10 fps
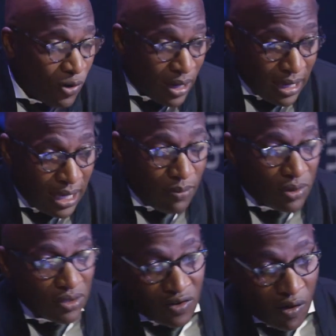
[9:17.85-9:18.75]
who are
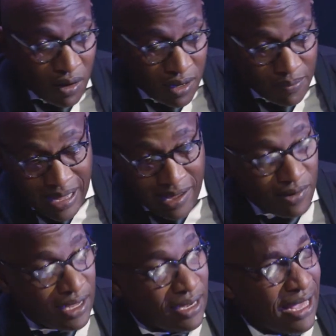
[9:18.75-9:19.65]
able to talk
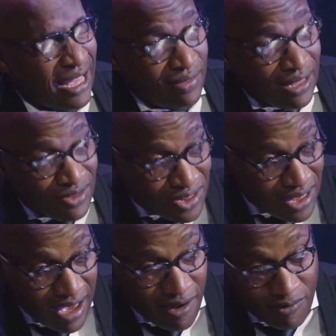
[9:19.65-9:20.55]
about it and then
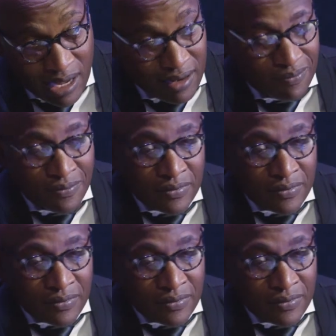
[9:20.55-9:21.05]
share it.